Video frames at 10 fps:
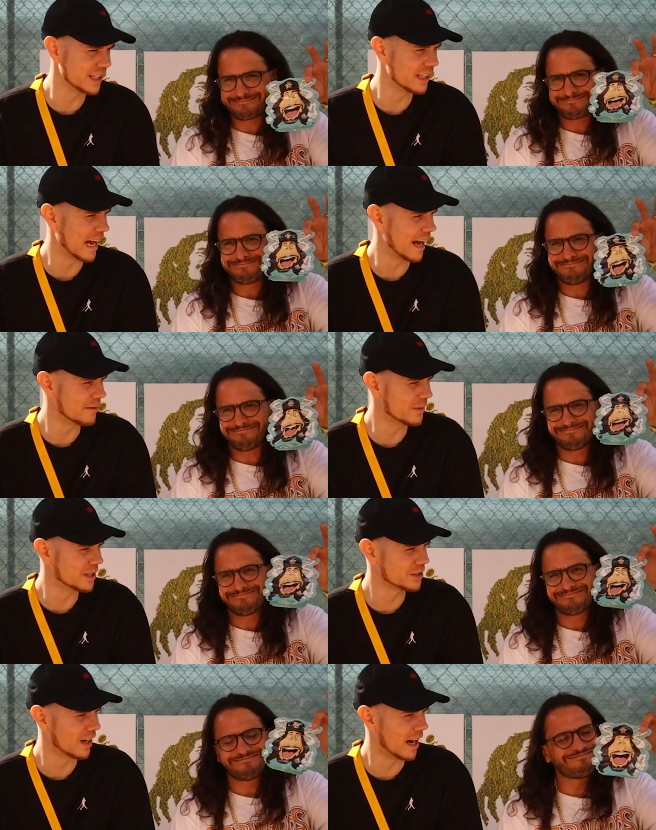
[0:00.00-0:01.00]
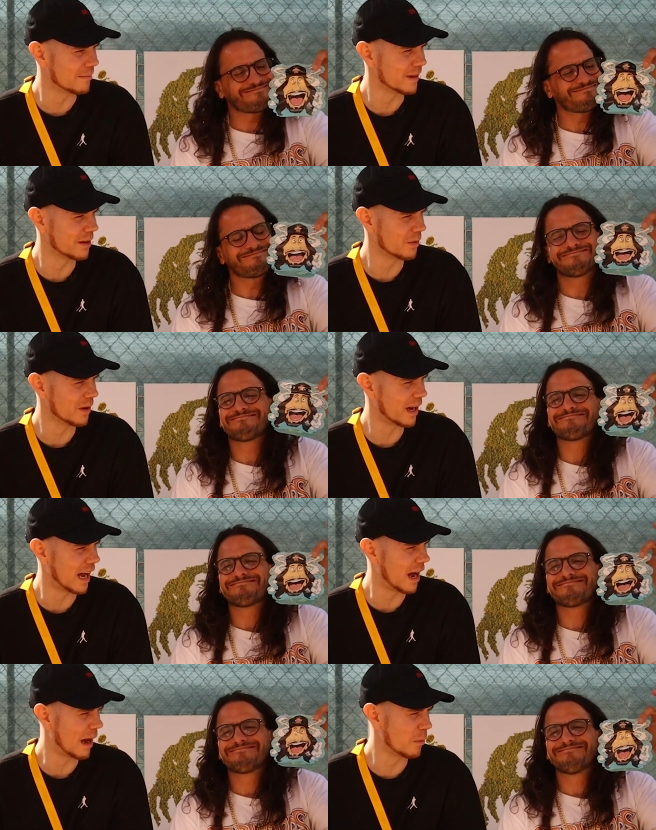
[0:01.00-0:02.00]
Speaker 1: Adam iLL drop, man.
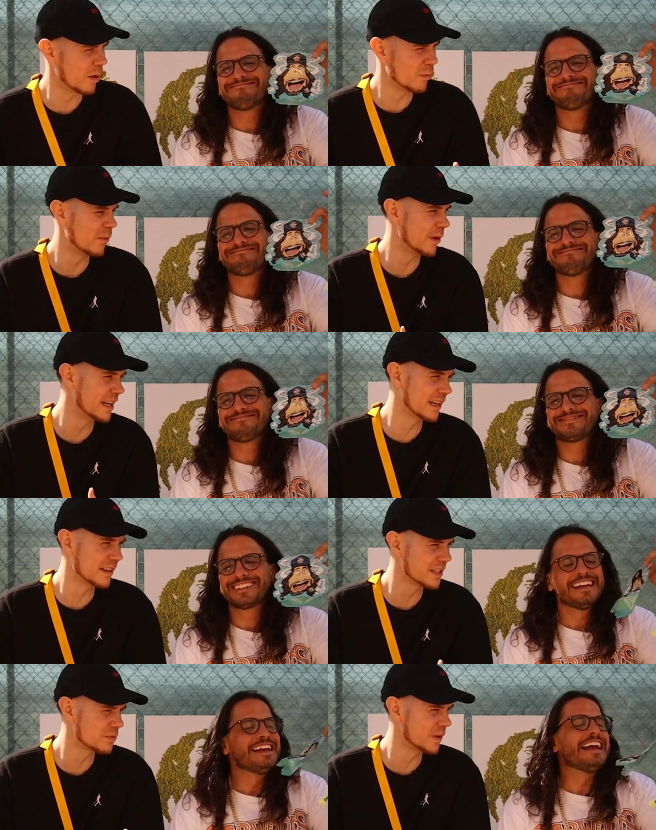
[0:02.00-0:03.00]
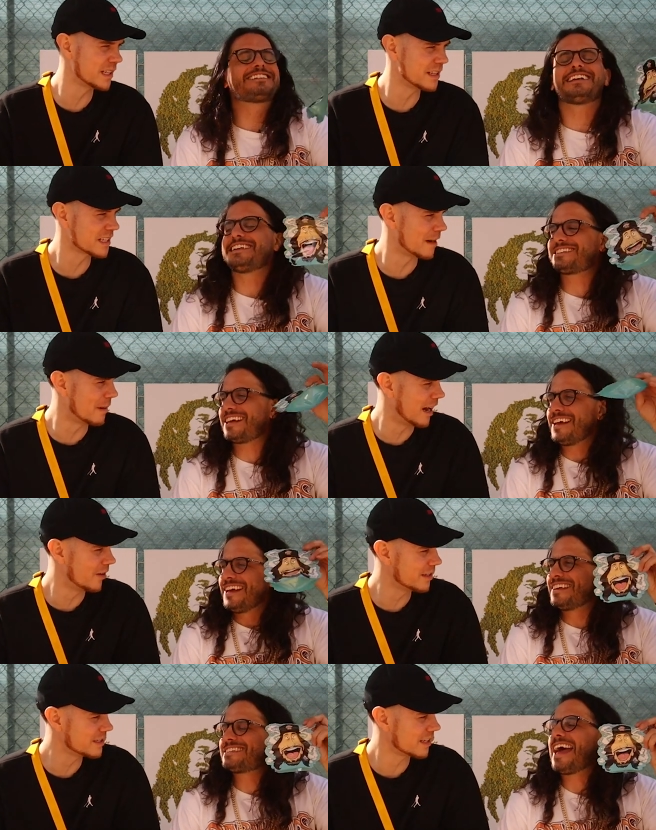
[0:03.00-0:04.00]
Uh, what what went into this? When it's, did this come
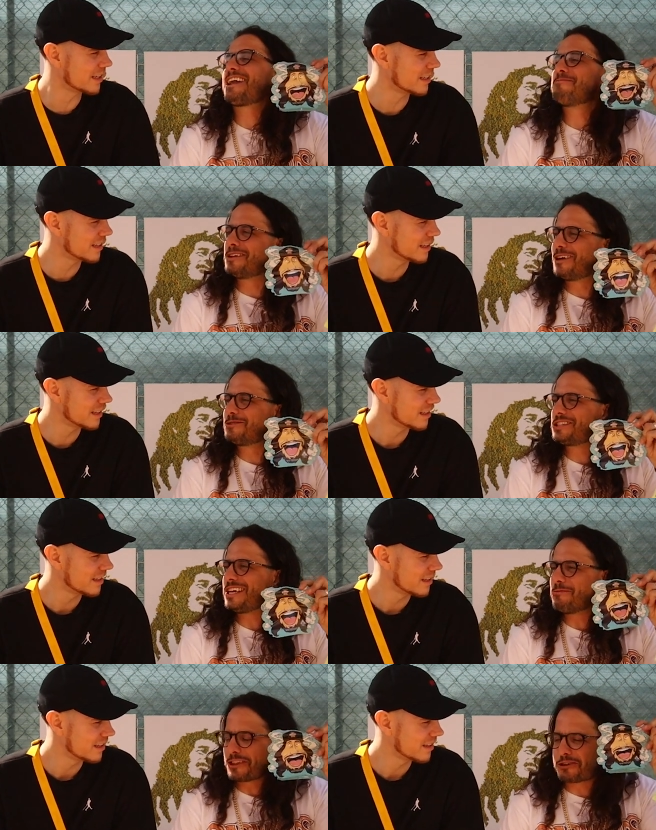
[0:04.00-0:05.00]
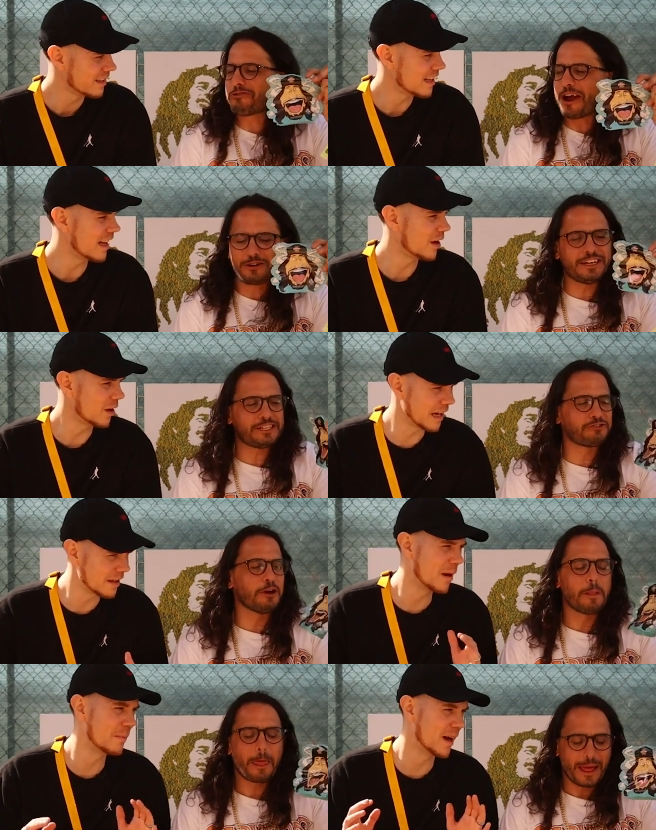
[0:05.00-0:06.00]
out? It's Adam iLL OG with Crown Distro. Okay,
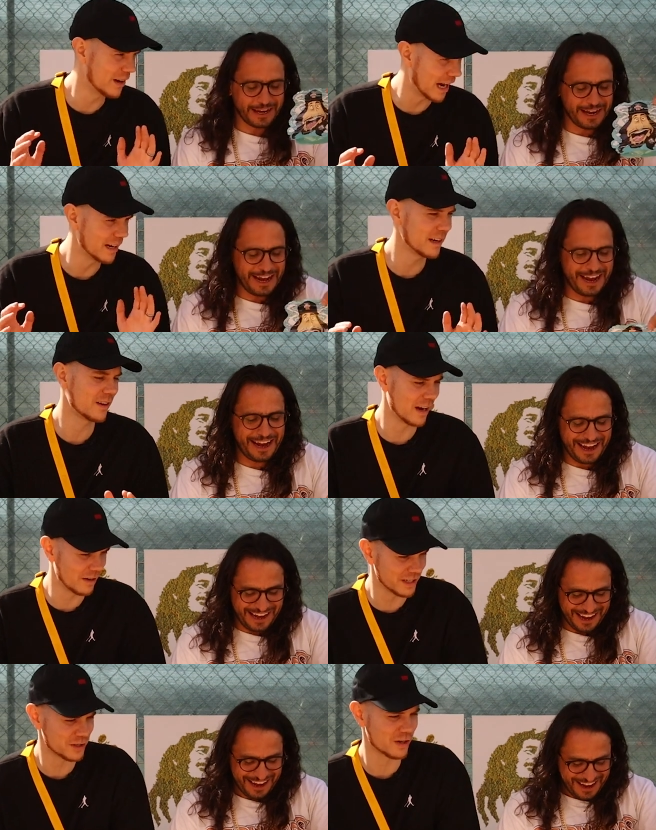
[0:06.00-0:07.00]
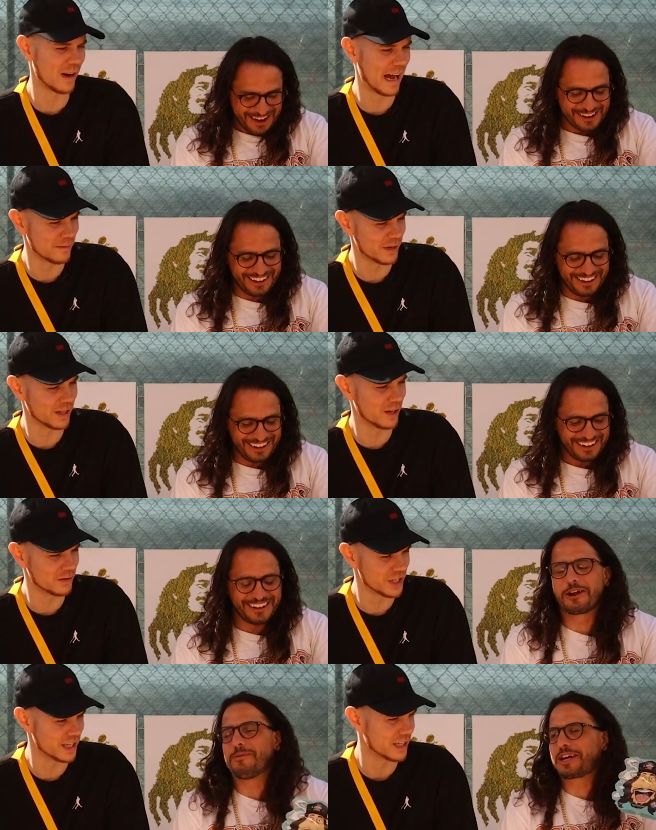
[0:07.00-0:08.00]
they're my
Speaker 2: bad. Yeah, yeah, yeah. yeah. Distro, Adam iLL OG.
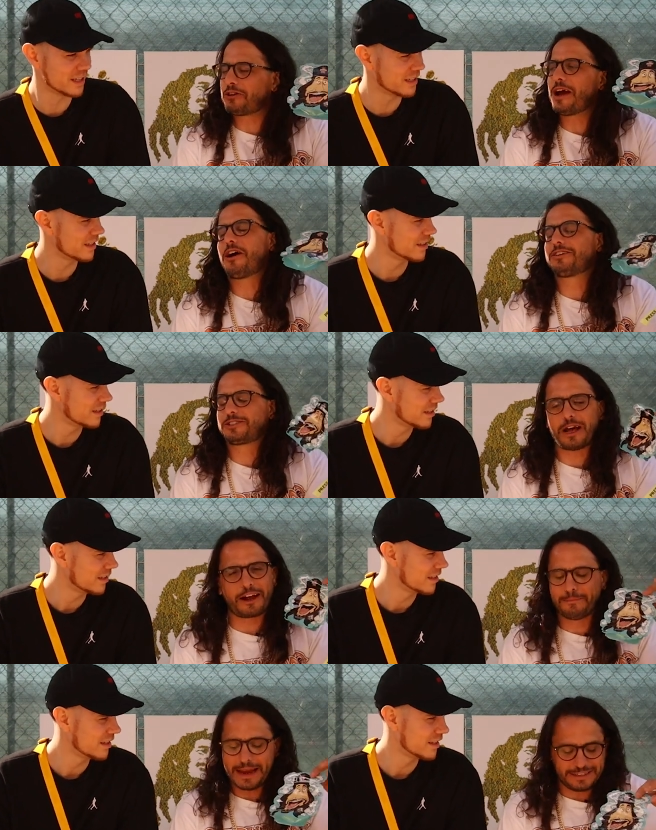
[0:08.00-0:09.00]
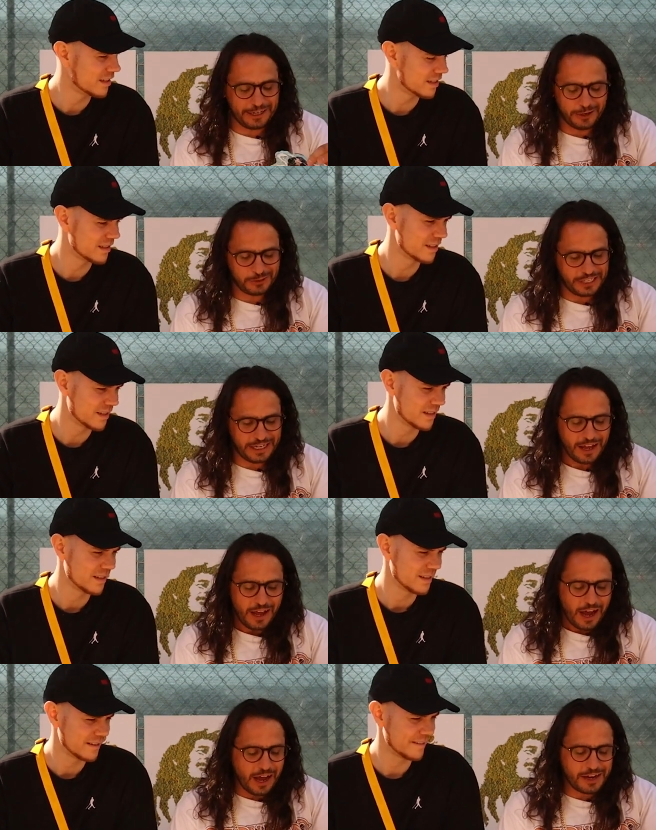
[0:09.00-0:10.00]
No, no, but Crown also got amazing OG.
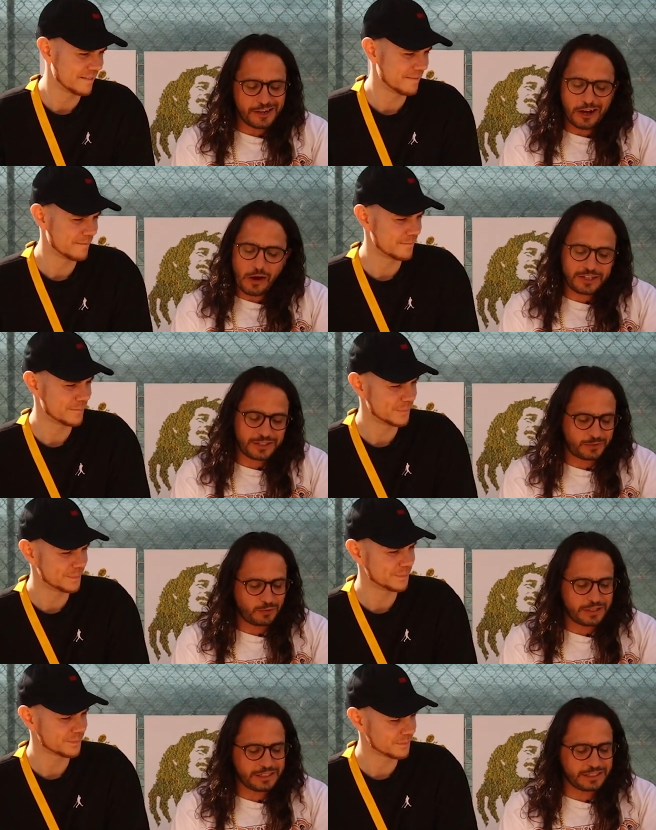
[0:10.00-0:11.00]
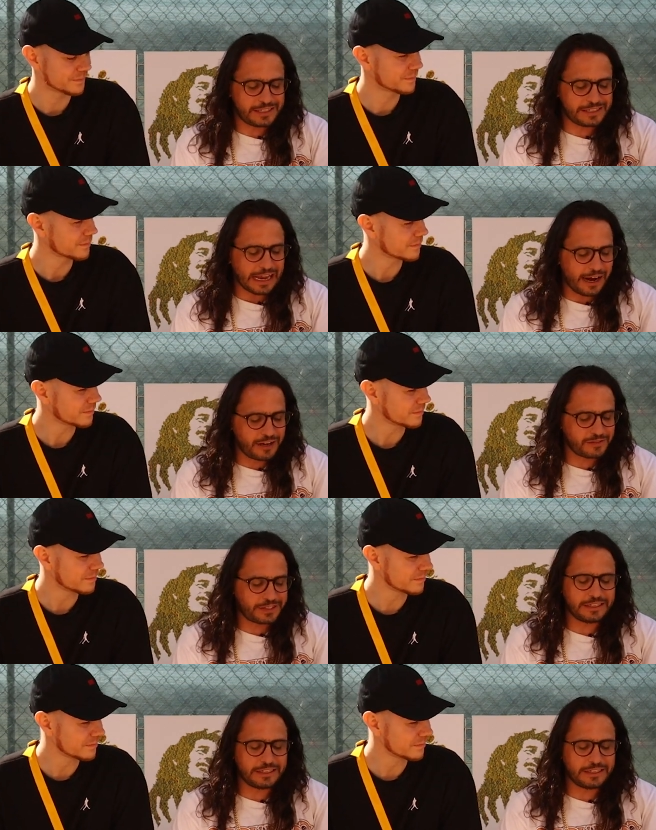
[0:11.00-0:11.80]
Uh, you know, I just was tired of